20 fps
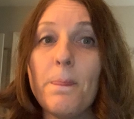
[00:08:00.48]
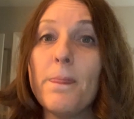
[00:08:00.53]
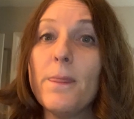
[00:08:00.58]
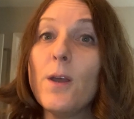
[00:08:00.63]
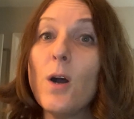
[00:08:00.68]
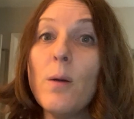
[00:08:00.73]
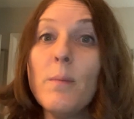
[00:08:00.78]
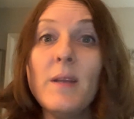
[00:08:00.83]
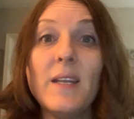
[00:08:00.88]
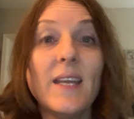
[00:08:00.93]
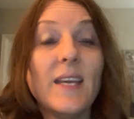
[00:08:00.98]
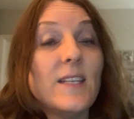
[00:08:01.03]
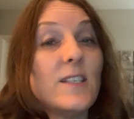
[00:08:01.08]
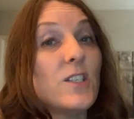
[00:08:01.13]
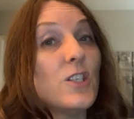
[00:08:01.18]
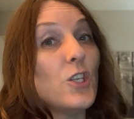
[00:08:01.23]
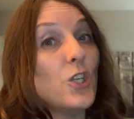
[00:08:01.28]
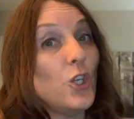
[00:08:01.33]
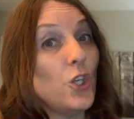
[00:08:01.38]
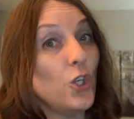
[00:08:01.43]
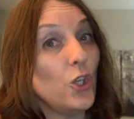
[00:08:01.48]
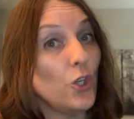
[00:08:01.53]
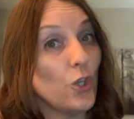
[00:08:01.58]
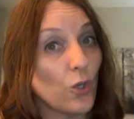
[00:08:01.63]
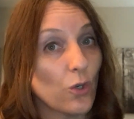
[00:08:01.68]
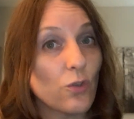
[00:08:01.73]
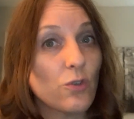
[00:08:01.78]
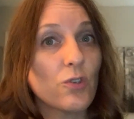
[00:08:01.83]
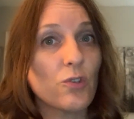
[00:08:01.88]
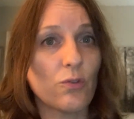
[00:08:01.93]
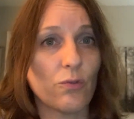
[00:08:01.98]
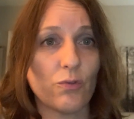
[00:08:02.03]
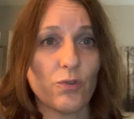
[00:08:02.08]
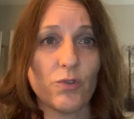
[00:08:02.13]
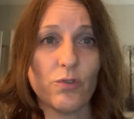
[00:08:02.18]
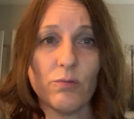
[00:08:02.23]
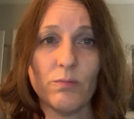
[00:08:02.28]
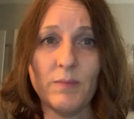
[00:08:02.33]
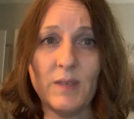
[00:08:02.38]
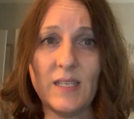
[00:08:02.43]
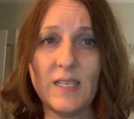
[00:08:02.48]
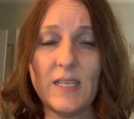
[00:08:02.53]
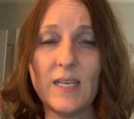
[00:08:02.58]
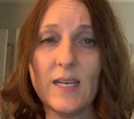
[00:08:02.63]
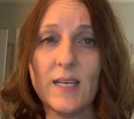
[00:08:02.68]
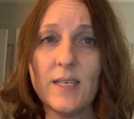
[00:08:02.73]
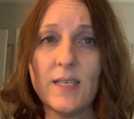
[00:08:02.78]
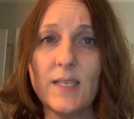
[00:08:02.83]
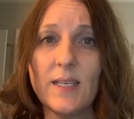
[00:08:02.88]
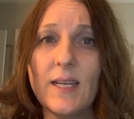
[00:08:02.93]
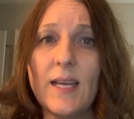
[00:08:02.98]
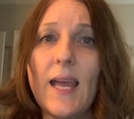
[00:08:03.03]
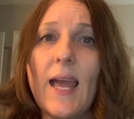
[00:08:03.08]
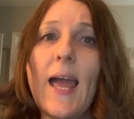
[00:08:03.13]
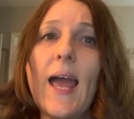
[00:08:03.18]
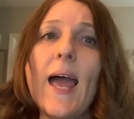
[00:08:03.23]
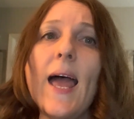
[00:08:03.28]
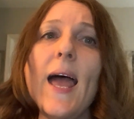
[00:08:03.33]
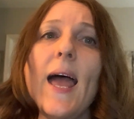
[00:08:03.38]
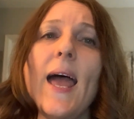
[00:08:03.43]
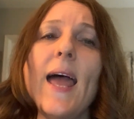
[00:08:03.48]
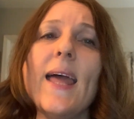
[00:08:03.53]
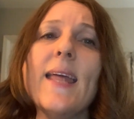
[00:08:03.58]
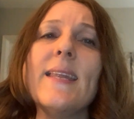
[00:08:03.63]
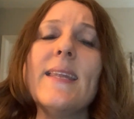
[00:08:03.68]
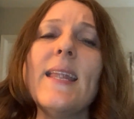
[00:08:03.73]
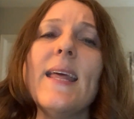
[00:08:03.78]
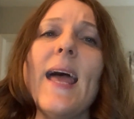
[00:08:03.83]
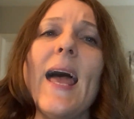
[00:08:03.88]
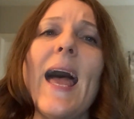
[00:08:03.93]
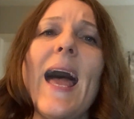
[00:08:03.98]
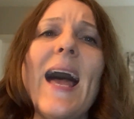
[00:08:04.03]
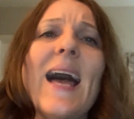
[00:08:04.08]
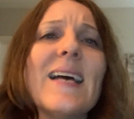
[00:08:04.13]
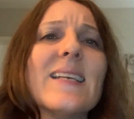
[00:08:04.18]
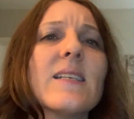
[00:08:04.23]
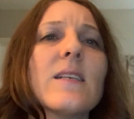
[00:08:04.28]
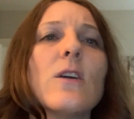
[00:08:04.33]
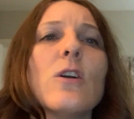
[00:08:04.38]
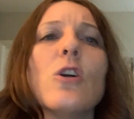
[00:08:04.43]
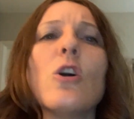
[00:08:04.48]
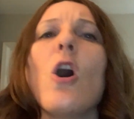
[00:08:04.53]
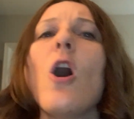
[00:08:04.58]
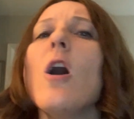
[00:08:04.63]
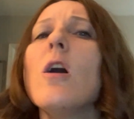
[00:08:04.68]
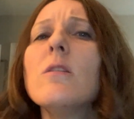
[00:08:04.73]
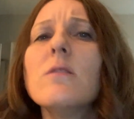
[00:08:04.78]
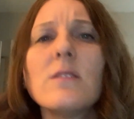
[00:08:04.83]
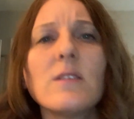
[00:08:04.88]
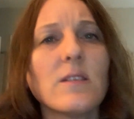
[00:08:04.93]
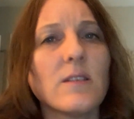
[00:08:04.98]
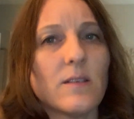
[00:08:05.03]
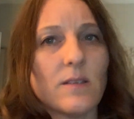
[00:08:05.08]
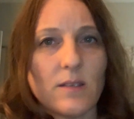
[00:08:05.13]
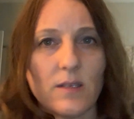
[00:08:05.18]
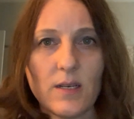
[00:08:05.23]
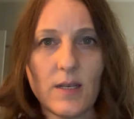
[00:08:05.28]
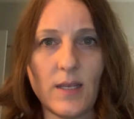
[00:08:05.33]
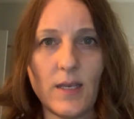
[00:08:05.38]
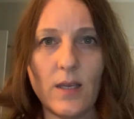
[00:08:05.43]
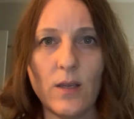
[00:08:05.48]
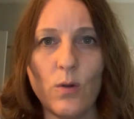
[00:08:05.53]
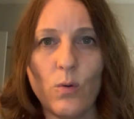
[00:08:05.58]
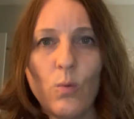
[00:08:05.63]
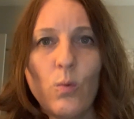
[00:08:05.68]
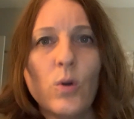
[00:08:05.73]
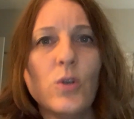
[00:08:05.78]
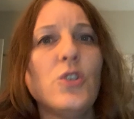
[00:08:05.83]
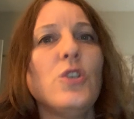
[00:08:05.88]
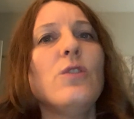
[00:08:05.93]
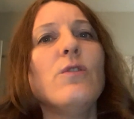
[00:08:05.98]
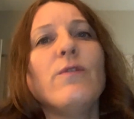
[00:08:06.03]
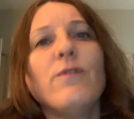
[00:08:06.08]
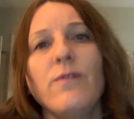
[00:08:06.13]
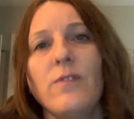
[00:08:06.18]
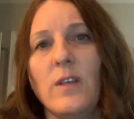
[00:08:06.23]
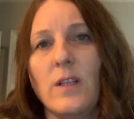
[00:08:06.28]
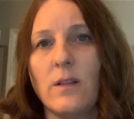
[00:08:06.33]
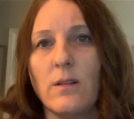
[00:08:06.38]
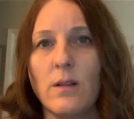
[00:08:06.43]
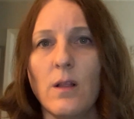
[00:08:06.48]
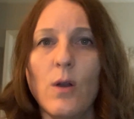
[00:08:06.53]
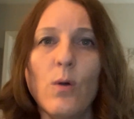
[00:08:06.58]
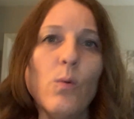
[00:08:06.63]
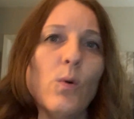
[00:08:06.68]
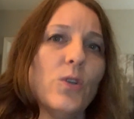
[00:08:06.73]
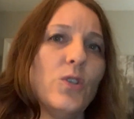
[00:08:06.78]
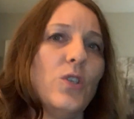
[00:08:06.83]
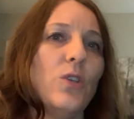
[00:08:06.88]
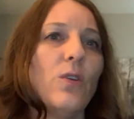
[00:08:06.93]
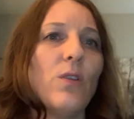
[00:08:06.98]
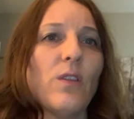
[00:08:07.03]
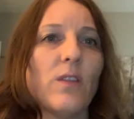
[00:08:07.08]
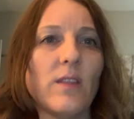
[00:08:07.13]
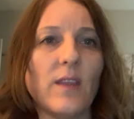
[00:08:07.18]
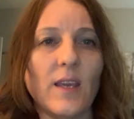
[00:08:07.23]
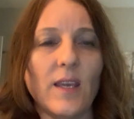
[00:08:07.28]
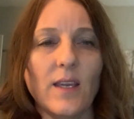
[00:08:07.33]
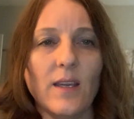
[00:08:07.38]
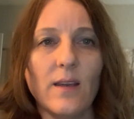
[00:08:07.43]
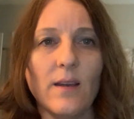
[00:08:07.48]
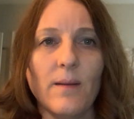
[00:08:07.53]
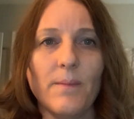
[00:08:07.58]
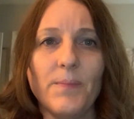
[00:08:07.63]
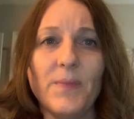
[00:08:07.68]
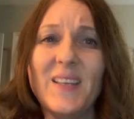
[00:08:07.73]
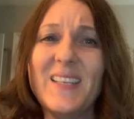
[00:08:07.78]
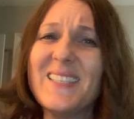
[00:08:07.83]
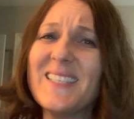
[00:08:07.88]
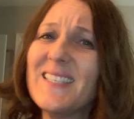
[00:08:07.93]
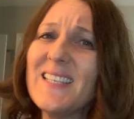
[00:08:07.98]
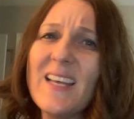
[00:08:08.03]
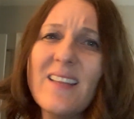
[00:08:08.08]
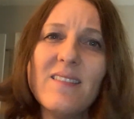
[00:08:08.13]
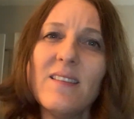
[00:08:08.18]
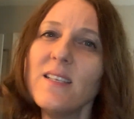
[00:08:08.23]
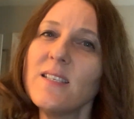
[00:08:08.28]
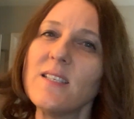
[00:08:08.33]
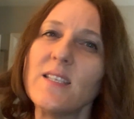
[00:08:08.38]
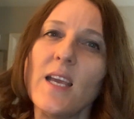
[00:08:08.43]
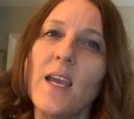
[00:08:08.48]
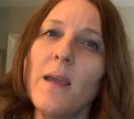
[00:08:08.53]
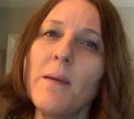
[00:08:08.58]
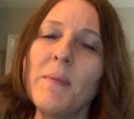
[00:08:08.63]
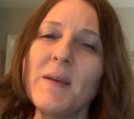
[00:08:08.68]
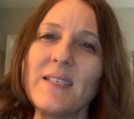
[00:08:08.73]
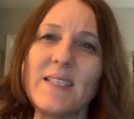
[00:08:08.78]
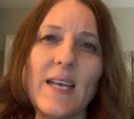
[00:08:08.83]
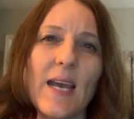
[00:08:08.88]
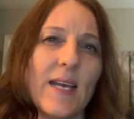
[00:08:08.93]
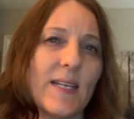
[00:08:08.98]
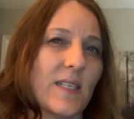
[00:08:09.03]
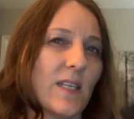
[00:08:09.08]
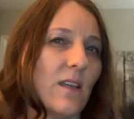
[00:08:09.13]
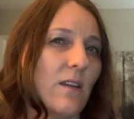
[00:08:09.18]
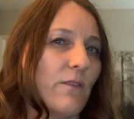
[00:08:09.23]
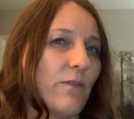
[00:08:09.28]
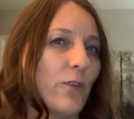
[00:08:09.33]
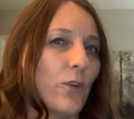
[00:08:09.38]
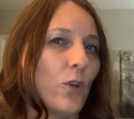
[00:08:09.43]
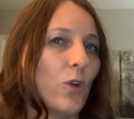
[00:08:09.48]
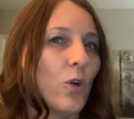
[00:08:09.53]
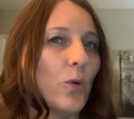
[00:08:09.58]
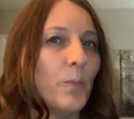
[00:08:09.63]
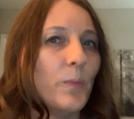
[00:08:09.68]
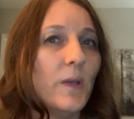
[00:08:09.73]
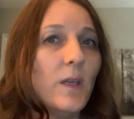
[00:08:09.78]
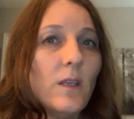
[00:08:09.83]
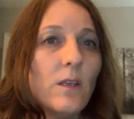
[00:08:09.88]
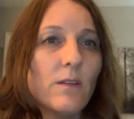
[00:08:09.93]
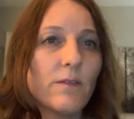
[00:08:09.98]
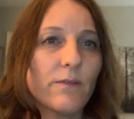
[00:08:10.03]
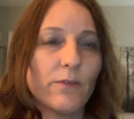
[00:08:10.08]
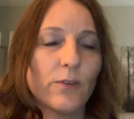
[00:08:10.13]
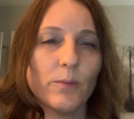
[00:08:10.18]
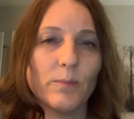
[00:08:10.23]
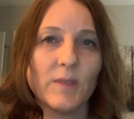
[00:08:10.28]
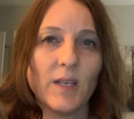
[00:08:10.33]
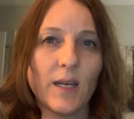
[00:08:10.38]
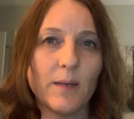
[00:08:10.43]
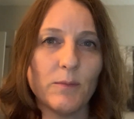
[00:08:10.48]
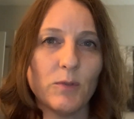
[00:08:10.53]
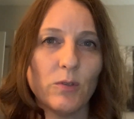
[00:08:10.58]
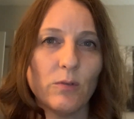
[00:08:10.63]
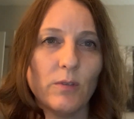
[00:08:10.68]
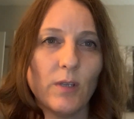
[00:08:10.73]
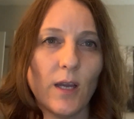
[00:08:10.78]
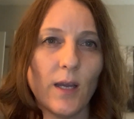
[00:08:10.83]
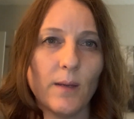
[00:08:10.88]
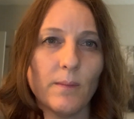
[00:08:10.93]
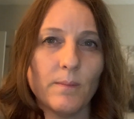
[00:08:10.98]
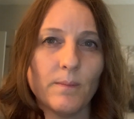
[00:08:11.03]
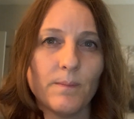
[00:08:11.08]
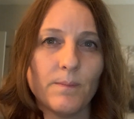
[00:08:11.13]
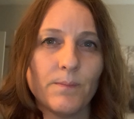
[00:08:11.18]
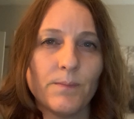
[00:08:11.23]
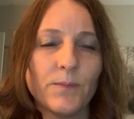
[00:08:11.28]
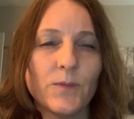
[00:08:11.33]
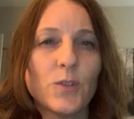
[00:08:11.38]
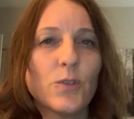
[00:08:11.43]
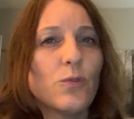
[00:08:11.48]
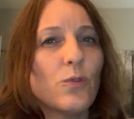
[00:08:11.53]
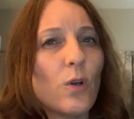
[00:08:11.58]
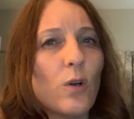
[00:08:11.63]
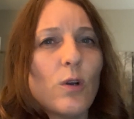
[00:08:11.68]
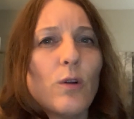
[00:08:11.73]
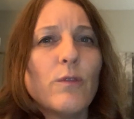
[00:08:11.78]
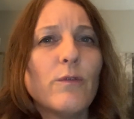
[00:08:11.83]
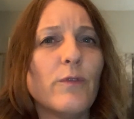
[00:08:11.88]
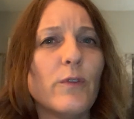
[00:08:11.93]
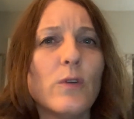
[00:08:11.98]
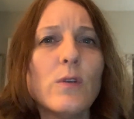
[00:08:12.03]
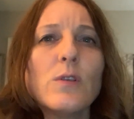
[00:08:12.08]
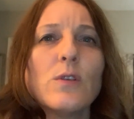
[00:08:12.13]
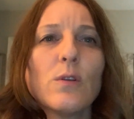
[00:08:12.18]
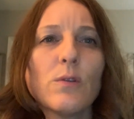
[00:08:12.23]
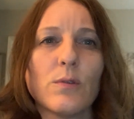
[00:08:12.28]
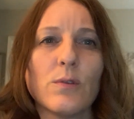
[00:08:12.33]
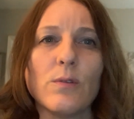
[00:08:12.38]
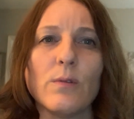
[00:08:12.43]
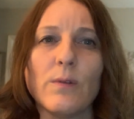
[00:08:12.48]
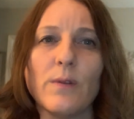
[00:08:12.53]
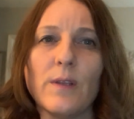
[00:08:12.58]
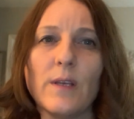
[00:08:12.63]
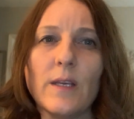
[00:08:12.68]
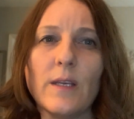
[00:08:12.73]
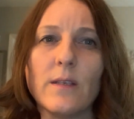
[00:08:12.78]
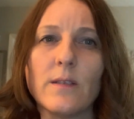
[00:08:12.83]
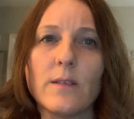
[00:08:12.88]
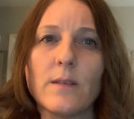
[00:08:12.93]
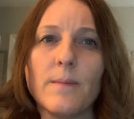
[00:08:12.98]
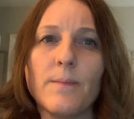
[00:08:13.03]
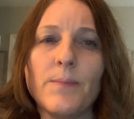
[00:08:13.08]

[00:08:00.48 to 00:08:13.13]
dominates your social media, and ask constantly what you feel, what you think. It's not the same as asking for your opinion from time to time. So don't confuse those two things.